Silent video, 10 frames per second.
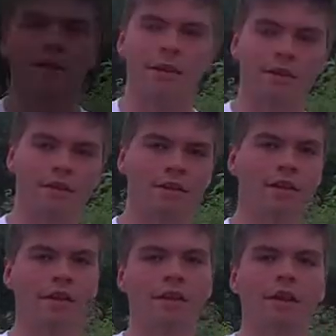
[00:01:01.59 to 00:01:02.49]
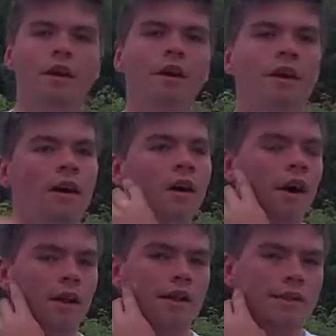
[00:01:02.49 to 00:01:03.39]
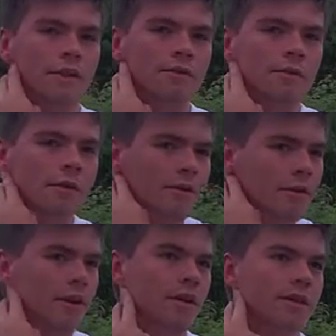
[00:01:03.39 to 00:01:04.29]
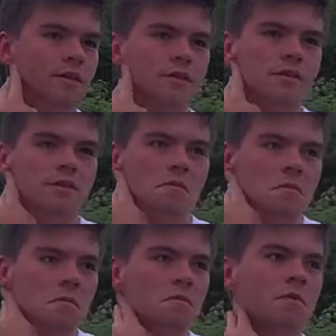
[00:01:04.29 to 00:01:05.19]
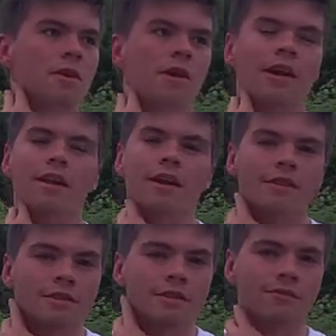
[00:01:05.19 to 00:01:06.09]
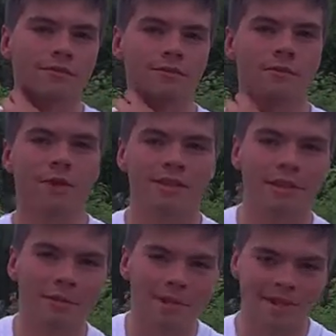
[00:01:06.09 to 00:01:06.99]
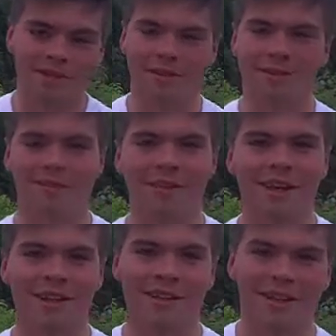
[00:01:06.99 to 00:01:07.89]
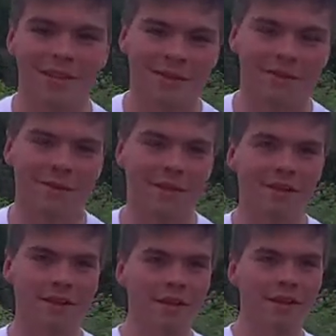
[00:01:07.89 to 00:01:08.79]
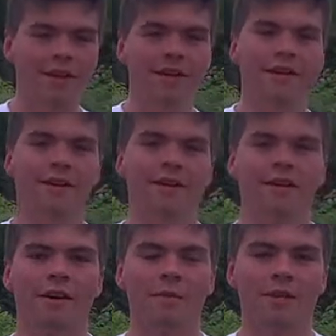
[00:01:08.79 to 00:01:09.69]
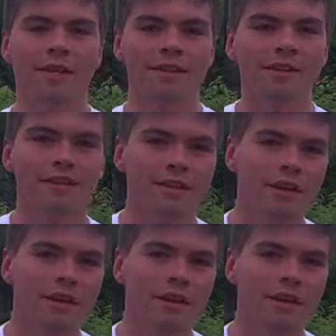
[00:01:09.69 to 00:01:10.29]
And all that stuff, and we were, I had a lot of stuff for the past couple days, so I never really got a chance to update this.